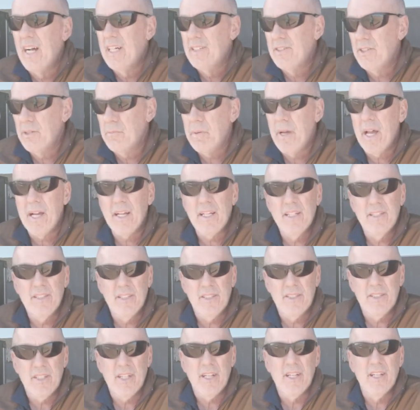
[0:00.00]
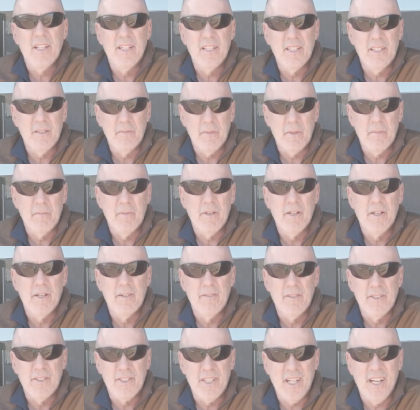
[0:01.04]
So packages are a little bit more
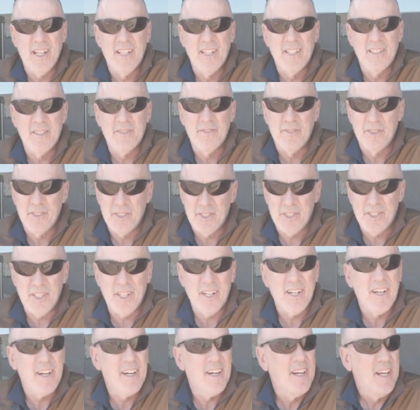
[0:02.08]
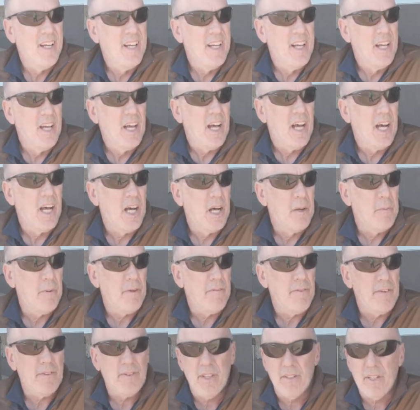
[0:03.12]
of a challenge for sure.
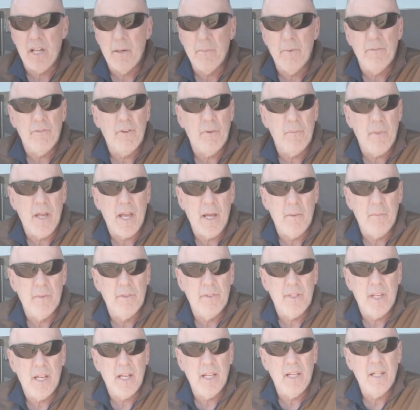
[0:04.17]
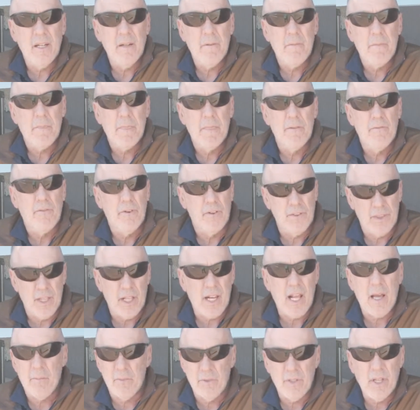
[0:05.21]
If it's coming from Amazon,
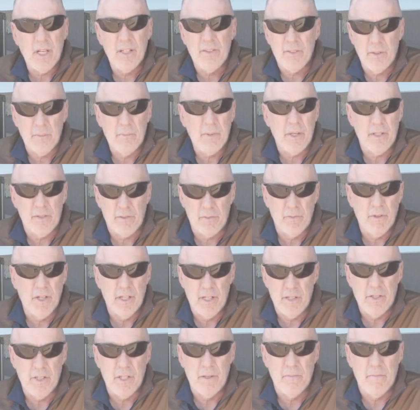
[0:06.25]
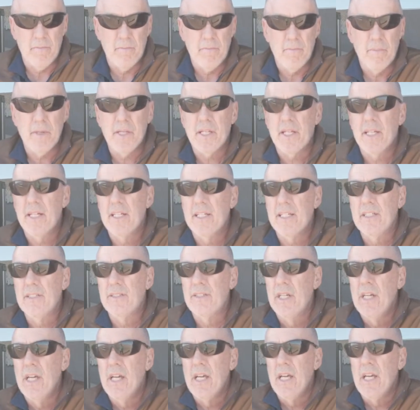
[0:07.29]
Amazon's the best way to ship,
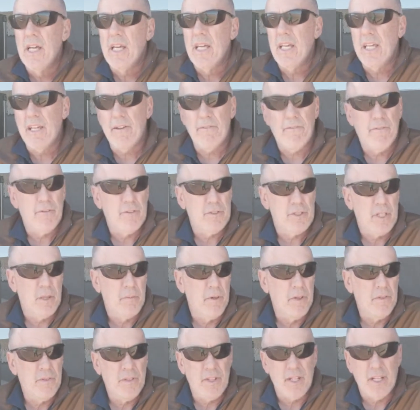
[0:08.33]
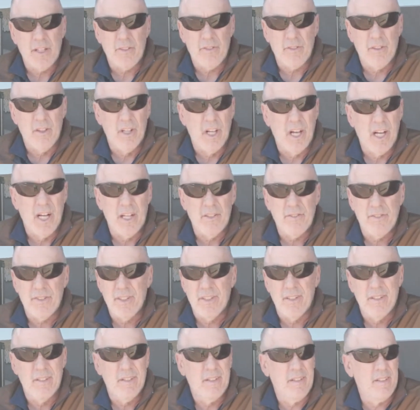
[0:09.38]
because if for some reason it gets lost
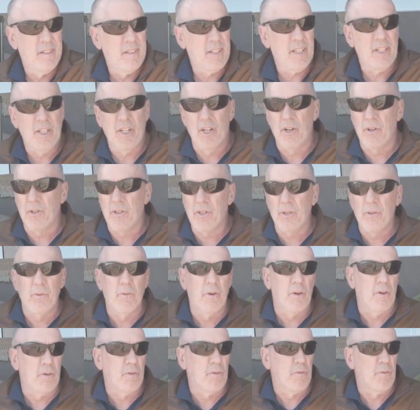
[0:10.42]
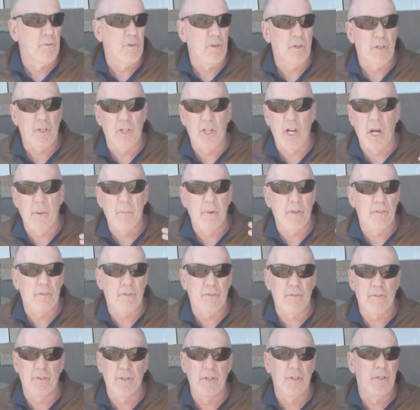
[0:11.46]
and you were coming
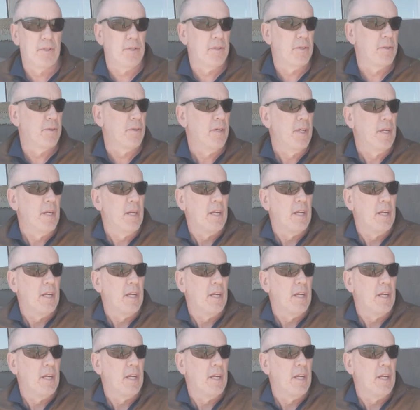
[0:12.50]
through